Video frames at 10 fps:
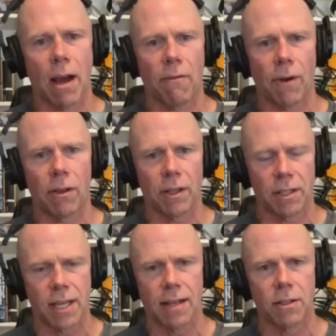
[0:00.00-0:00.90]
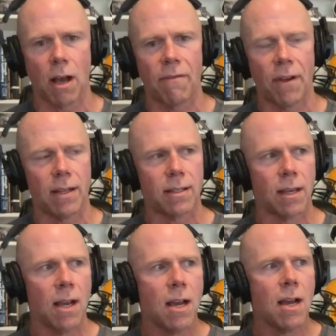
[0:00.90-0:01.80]
if I look at the Saints offense,
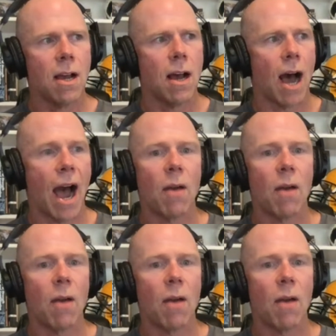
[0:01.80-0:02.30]
I